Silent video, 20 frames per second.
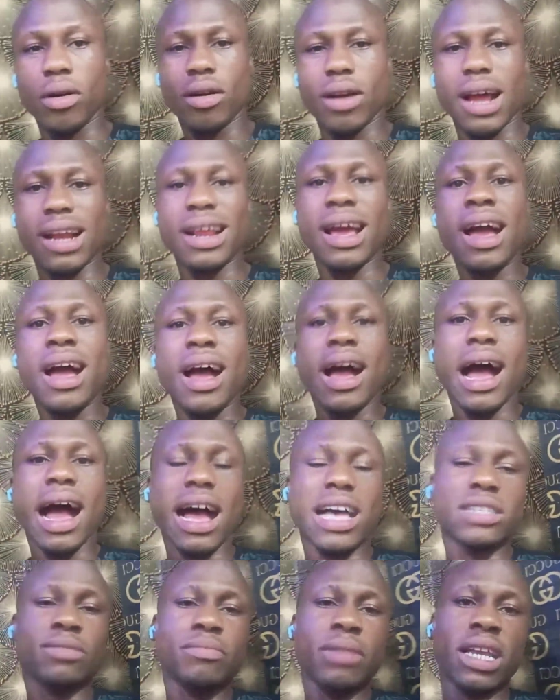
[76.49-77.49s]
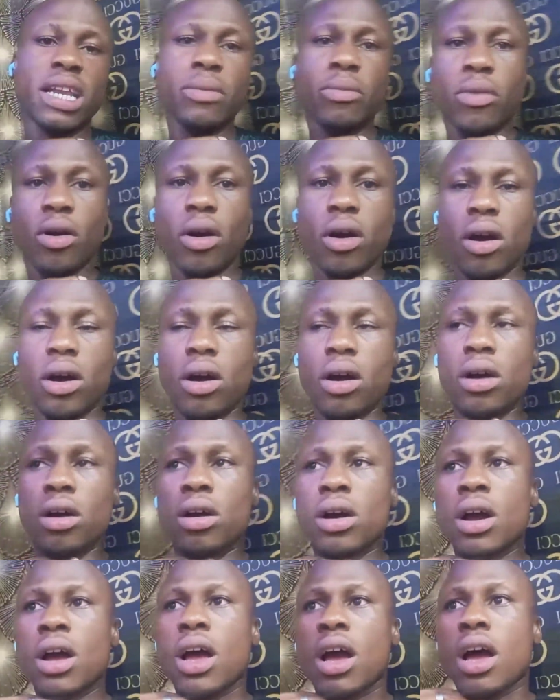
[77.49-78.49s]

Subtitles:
All right, as many more